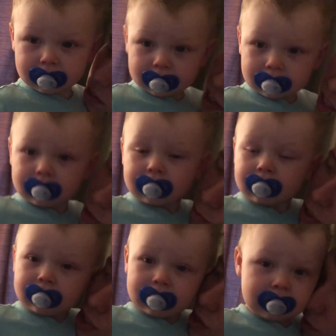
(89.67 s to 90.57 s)
Alright, let's
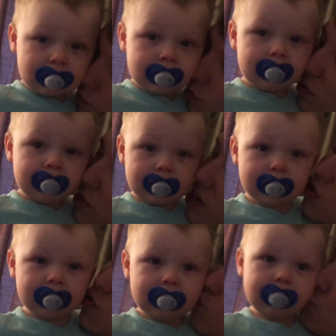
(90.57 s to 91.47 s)
put a show on for you,
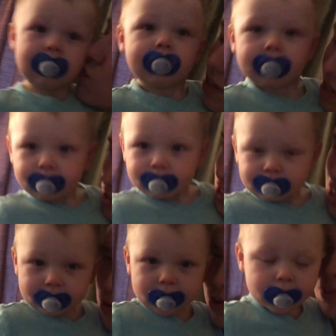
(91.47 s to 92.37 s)
okay? I'll
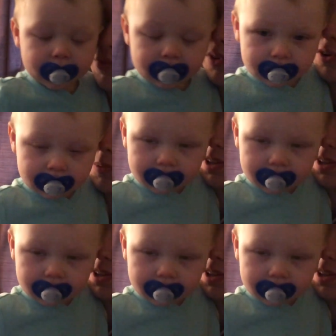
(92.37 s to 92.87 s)
sit here with you for a little